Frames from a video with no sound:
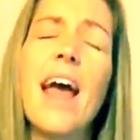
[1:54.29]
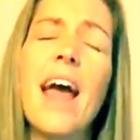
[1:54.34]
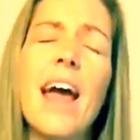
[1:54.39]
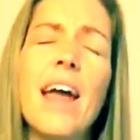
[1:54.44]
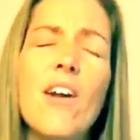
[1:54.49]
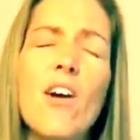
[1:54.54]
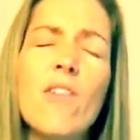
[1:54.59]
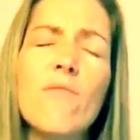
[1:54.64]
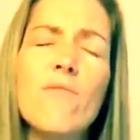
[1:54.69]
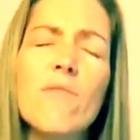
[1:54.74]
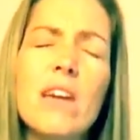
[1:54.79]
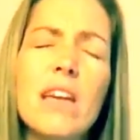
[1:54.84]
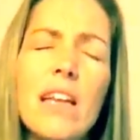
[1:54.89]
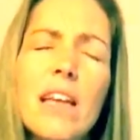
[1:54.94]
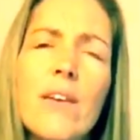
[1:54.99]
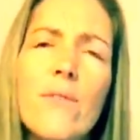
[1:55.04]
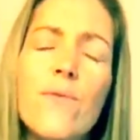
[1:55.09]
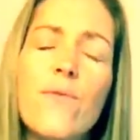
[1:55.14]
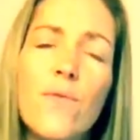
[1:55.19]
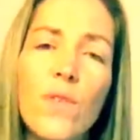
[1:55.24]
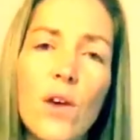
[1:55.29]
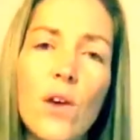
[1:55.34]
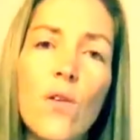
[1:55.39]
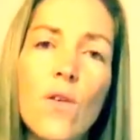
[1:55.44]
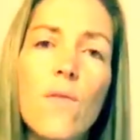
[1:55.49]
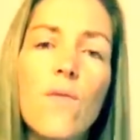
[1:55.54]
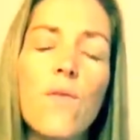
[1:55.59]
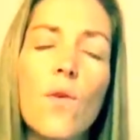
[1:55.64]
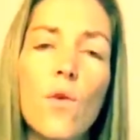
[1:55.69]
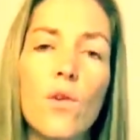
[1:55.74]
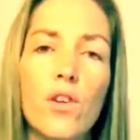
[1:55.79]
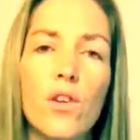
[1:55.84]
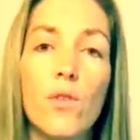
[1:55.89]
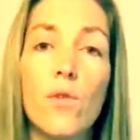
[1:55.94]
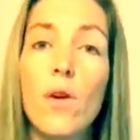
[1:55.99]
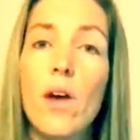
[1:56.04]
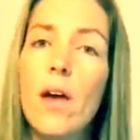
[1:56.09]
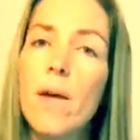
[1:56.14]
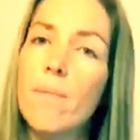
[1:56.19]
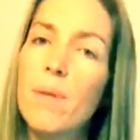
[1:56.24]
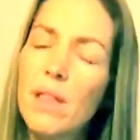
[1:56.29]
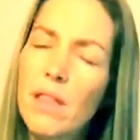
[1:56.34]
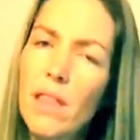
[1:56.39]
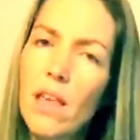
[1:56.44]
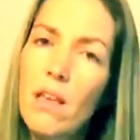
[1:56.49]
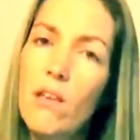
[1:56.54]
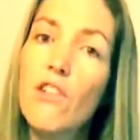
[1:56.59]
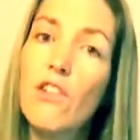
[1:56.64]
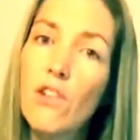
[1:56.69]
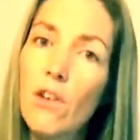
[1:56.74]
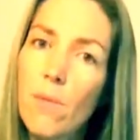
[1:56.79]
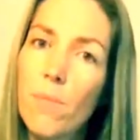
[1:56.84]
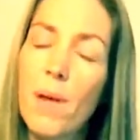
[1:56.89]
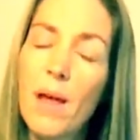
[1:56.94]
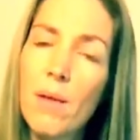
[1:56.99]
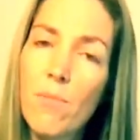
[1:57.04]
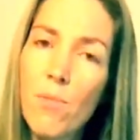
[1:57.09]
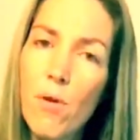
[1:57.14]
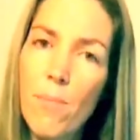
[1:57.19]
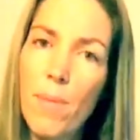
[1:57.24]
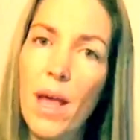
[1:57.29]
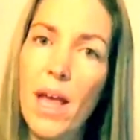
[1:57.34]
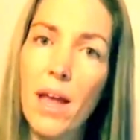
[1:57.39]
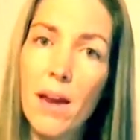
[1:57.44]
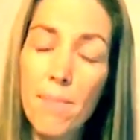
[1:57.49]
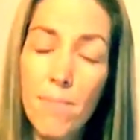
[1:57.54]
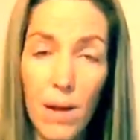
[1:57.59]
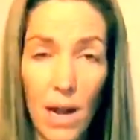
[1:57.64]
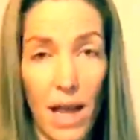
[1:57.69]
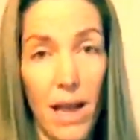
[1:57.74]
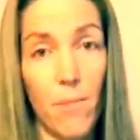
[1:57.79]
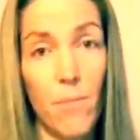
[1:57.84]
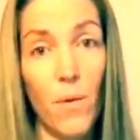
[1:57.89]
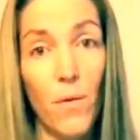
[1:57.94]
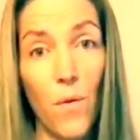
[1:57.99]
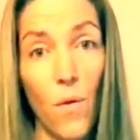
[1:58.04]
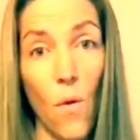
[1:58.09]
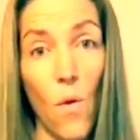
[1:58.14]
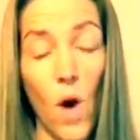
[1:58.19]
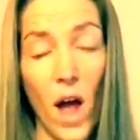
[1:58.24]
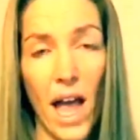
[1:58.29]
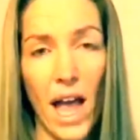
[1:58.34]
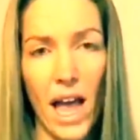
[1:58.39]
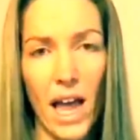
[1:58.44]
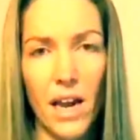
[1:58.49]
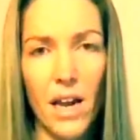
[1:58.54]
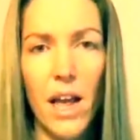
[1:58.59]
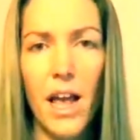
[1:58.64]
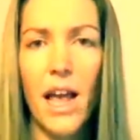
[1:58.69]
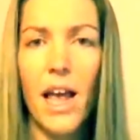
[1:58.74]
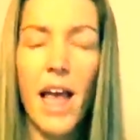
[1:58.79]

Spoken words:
and I really feel for you, but this should have been prepared and planned beforehand.